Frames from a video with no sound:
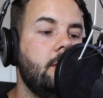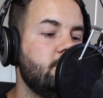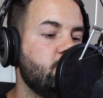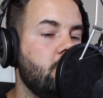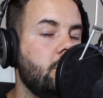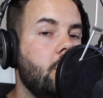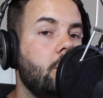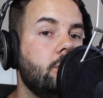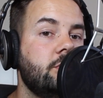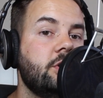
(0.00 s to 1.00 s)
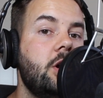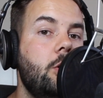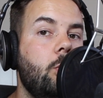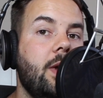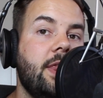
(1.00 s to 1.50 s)
strongholds
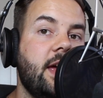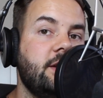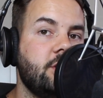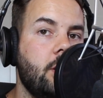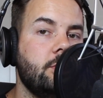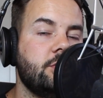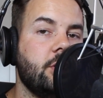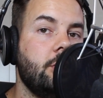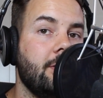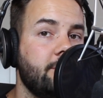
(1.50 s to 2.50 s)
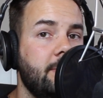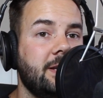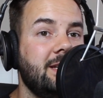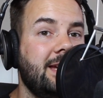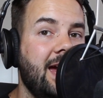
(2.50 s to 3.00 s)
when they don't. So you have to
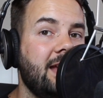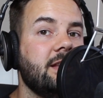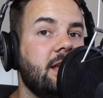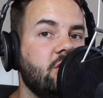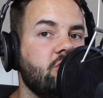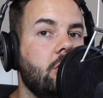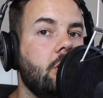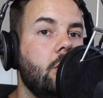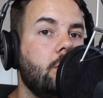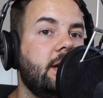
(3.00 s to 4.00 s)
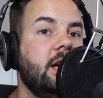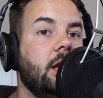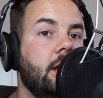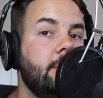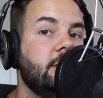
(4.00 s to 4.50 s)
basically get into their stronghold,
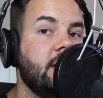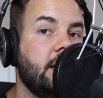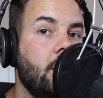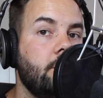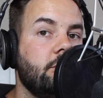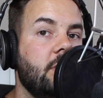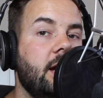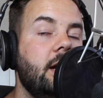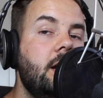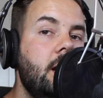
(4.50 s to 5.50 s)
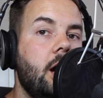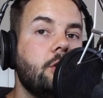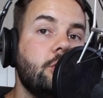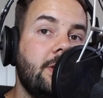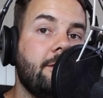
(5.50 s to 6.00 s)
kill them and take over it,
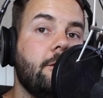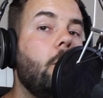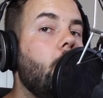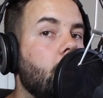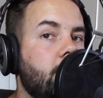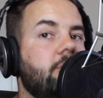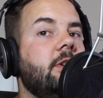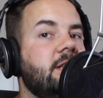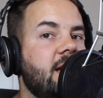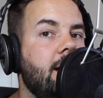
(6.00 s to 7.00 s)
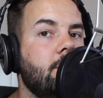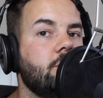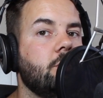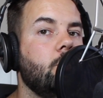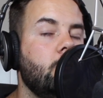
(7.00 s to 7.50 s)
and do that for all 3
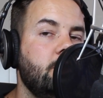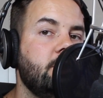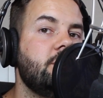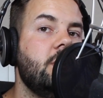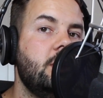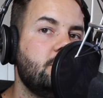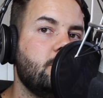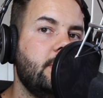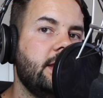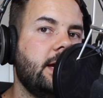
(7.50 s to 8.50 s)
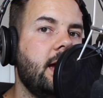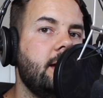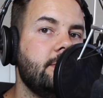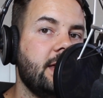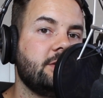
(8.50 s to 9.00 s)
towers at once to win the
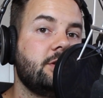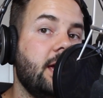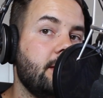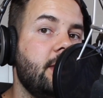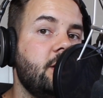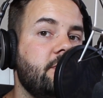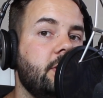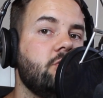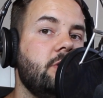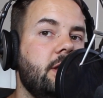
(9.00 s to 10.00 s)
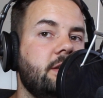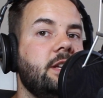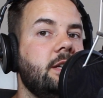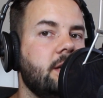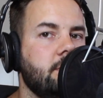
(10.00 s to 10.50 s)
game. That's to get the major victory, and there's
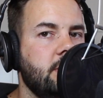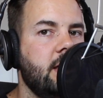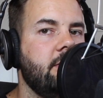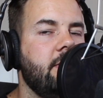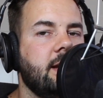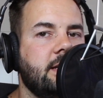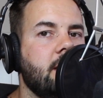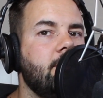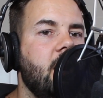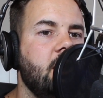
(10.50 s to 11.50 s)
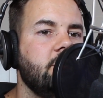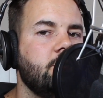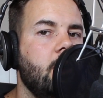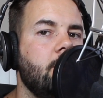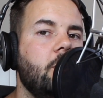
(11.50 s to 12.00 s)
details in there of how to get the minor
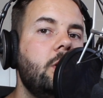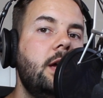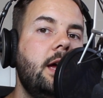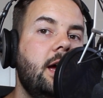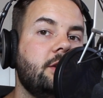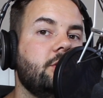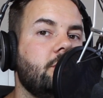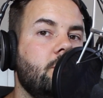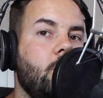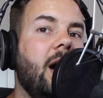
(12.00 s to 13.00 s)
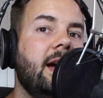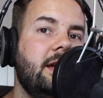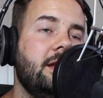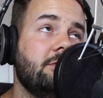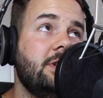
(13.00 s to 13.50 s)
as well. But
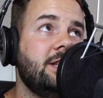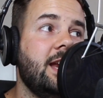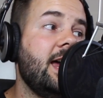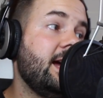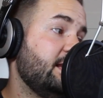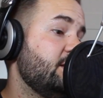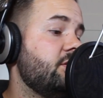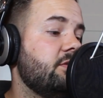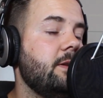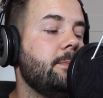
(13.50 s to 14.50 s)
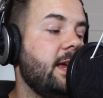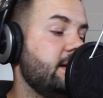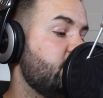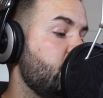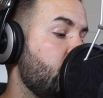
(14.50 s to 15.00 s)
the reason I like these
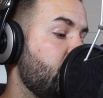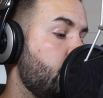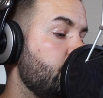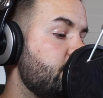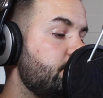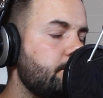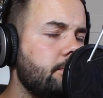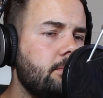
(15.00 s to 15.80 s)
3-player scenarios